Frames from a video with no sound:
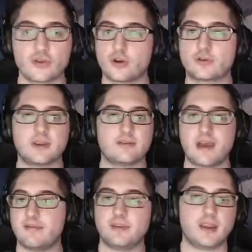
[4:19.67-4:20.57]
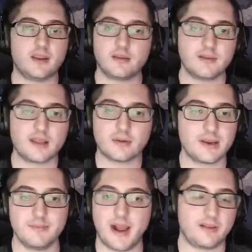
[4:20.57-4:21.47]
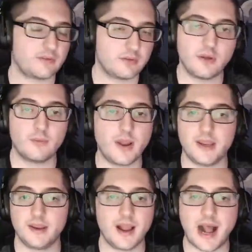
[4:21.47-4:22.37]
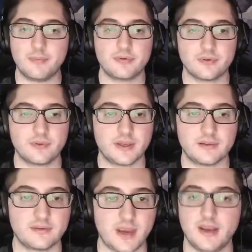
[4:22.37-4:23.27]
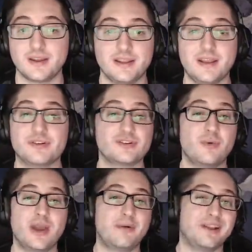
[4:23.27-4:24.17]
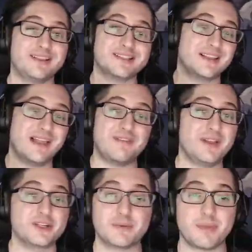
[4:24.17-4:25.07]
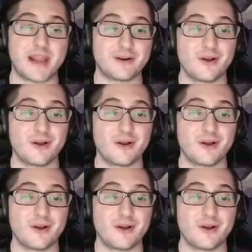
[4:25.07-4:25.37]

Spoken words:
1370, T3 mats. No way. Absolutely insane. And there's no way I would hit this 1100 banger